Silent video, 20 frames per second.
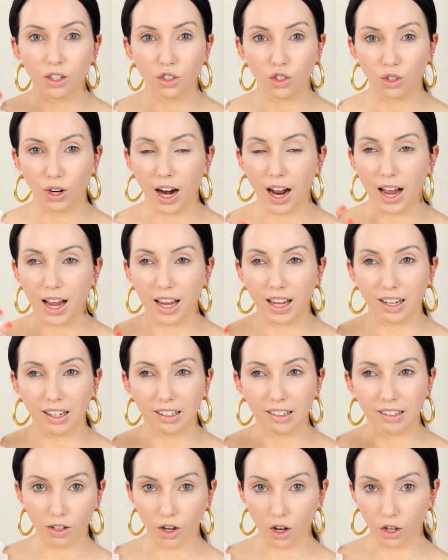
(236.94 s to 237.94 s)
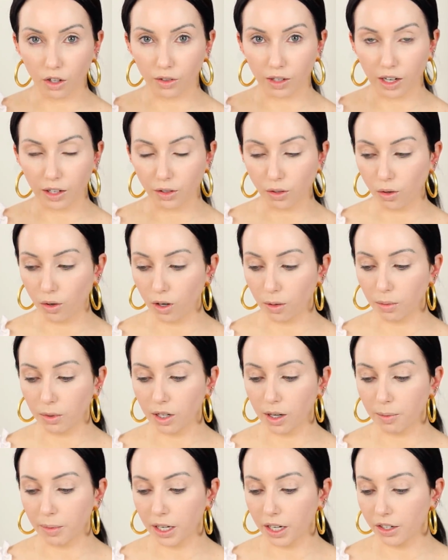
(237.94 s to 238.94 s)
dry, all around horrible
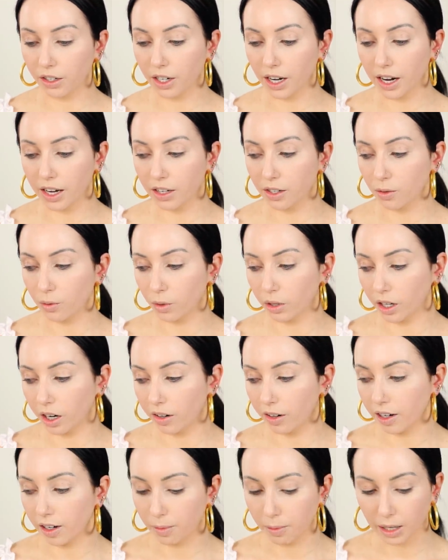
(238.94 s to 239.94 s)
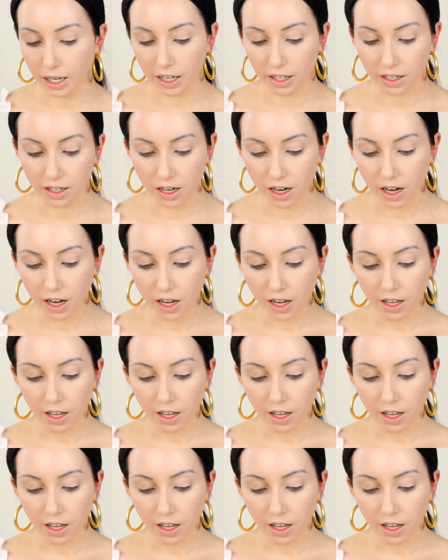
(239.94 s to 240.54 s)
on my under eyes. Would not recommend.